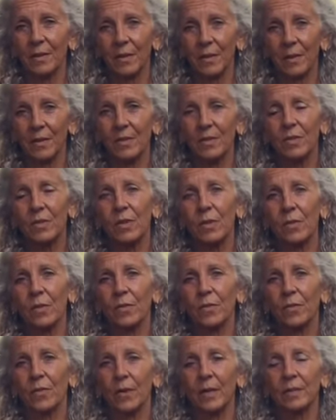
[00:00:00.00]
And
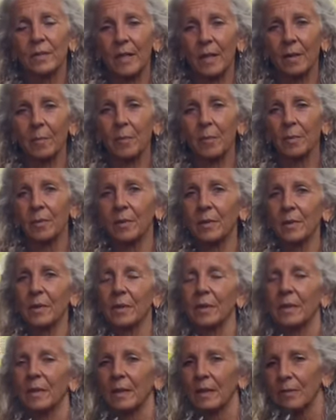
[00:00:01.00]
so, for example,
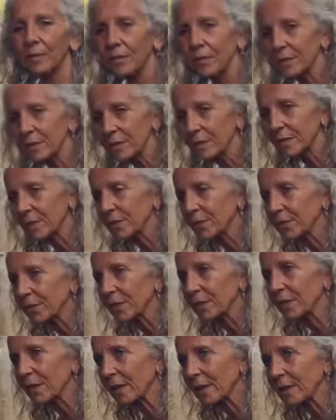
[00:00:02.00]
if
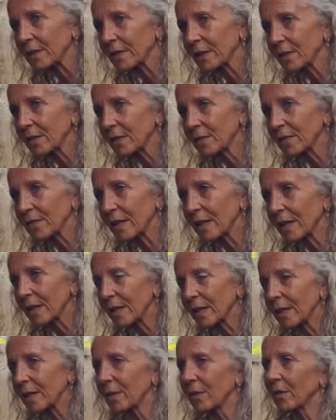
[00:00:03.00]
you're like this
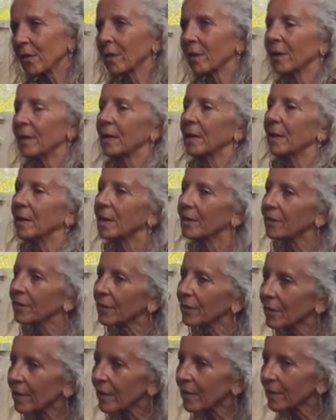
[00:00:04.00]
standing, or if
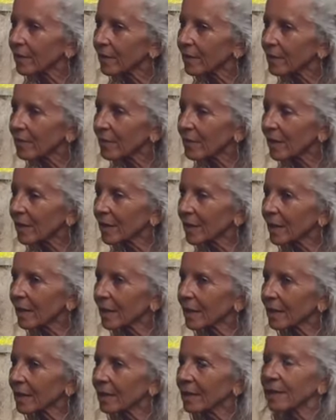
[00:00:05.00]
you're like this
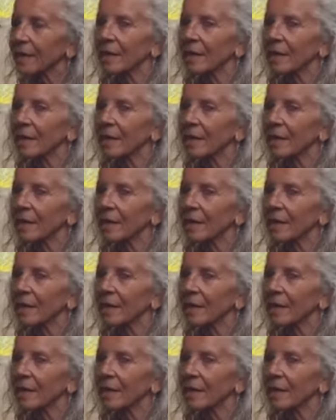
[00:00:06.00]
sitting,